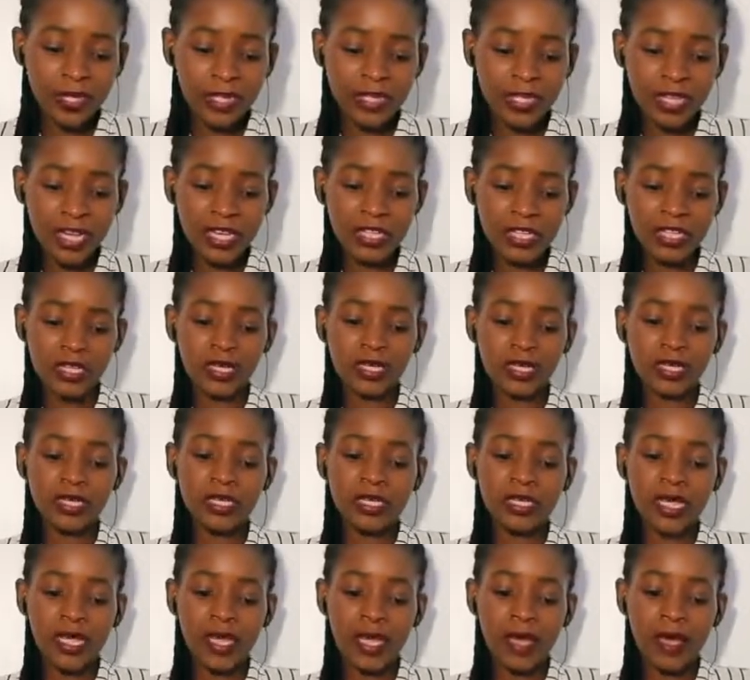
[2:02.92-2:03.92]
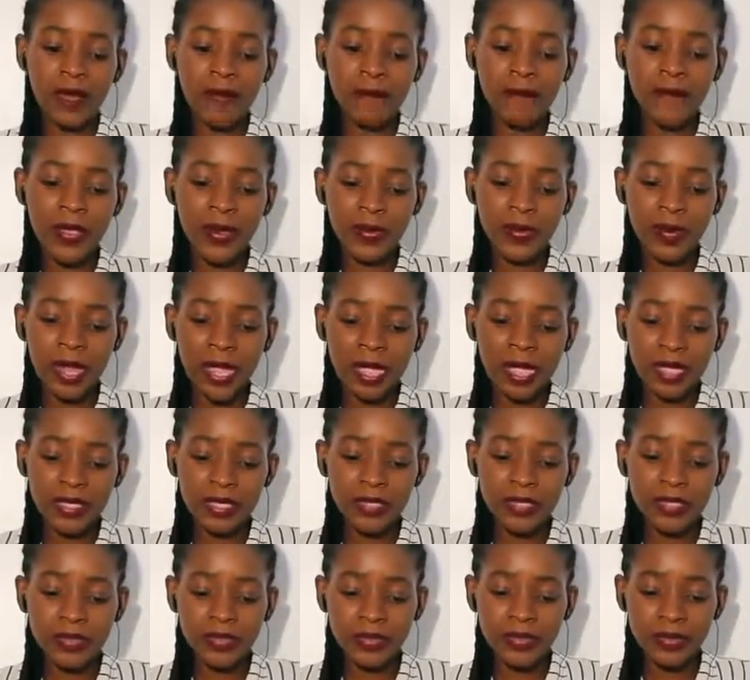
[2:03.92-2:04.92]
the title today I'll be
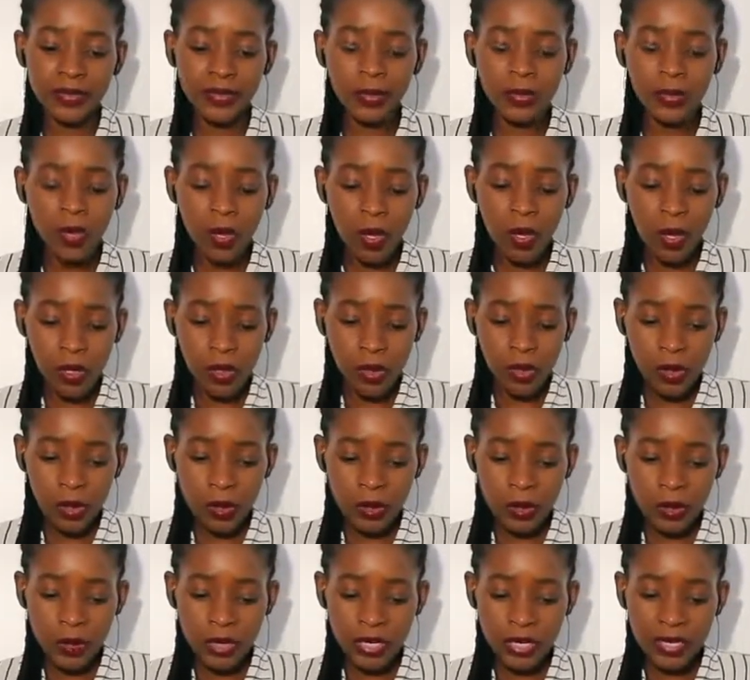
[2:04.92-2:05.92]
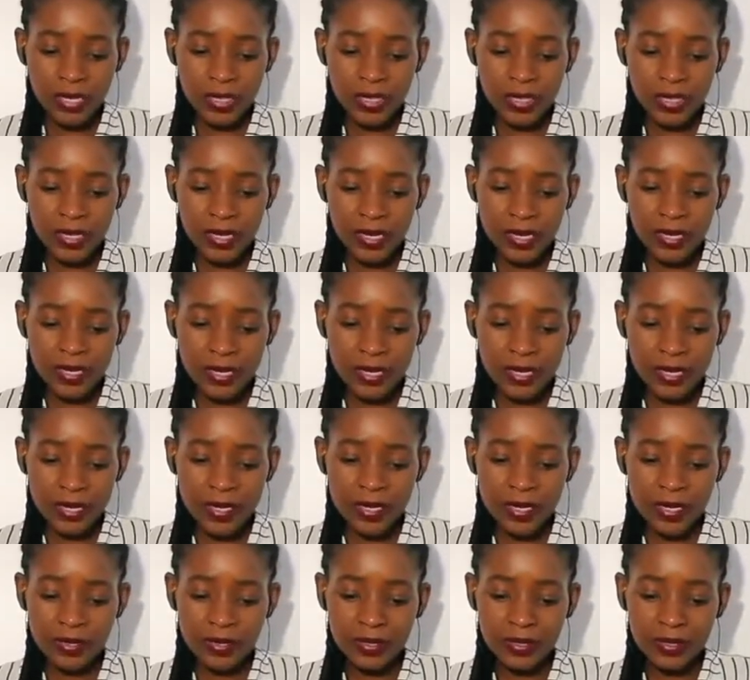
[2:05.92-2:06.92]
reacting to when you sin
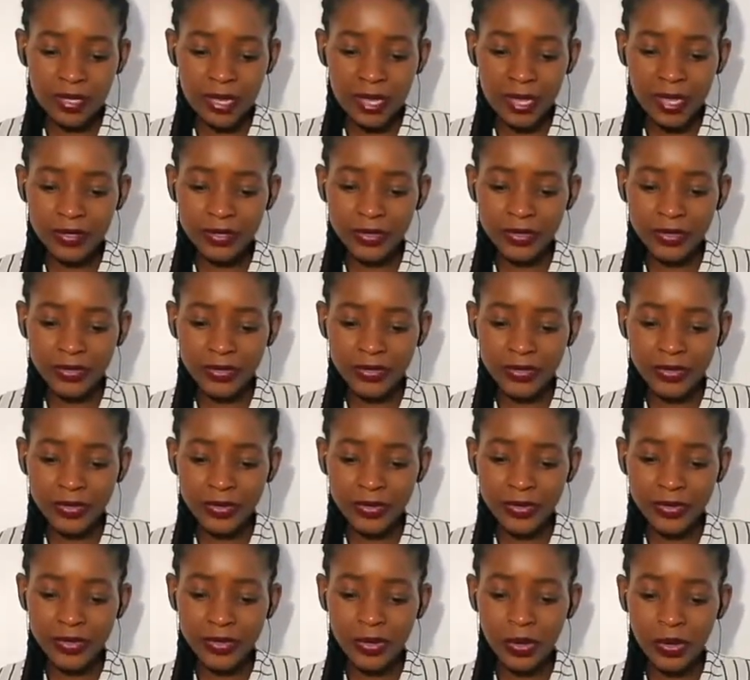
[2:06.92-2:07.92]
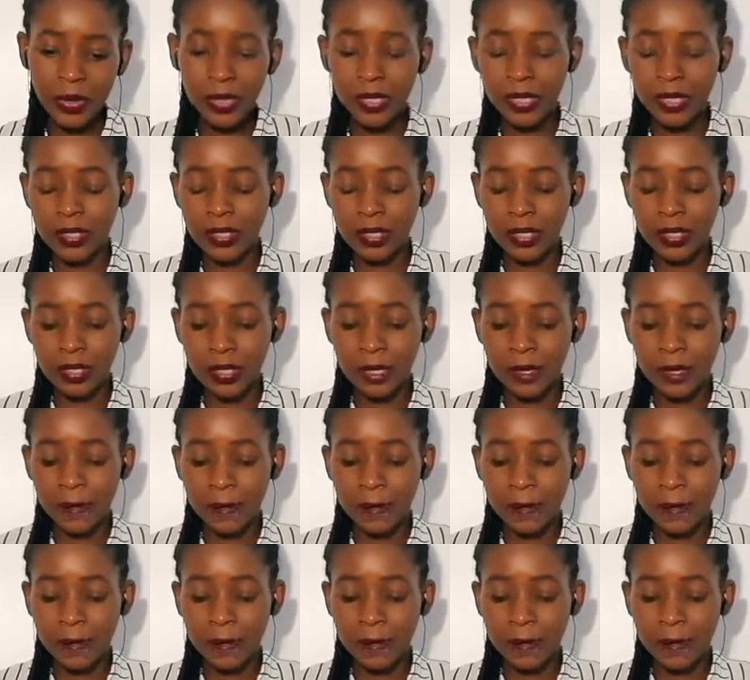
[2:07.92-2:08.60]
Allah tells the angel to hold on